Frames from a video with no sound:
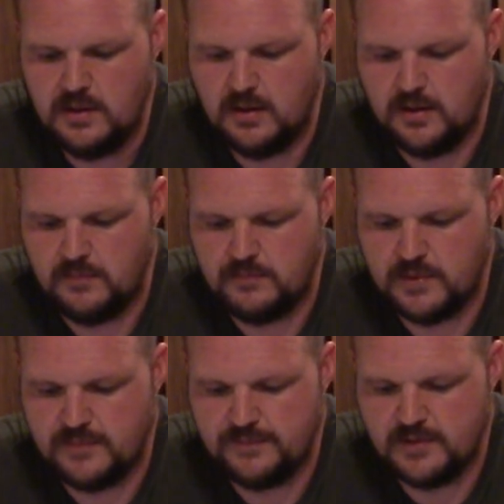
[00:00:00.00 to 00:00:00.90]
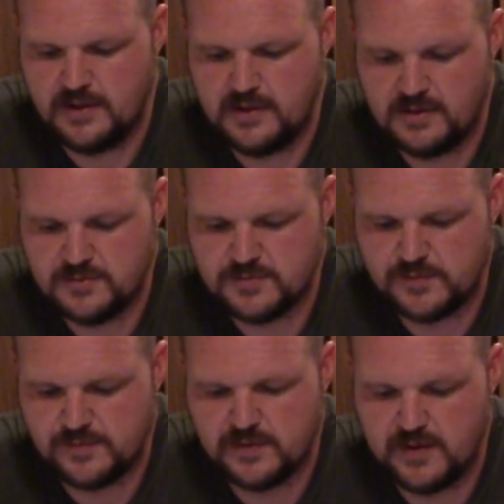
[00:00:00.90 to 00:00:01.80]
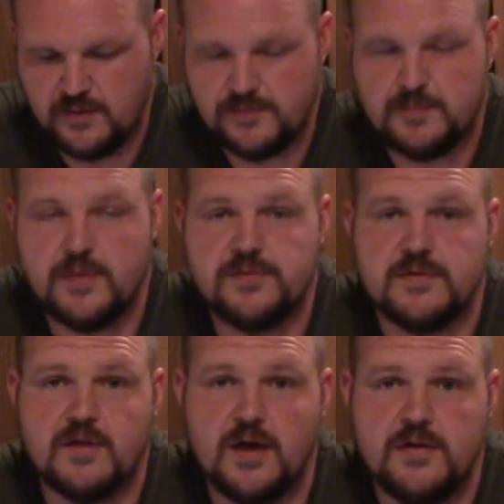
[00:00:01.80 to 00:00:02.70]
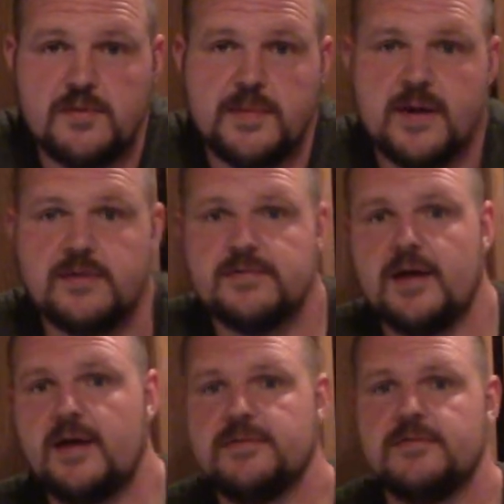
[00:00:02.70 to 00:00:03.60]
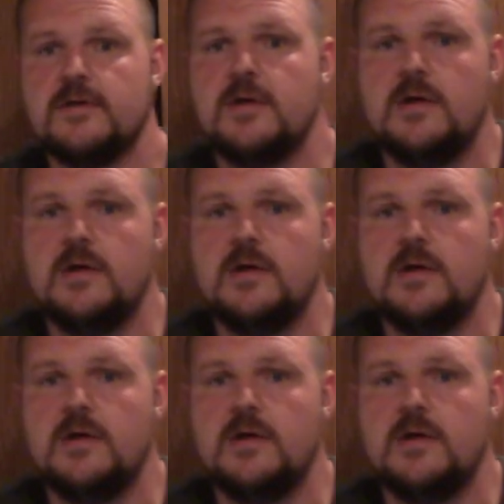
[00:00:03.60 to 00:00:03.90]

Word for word: Um, but if you're ineligible for those, most of the other better sites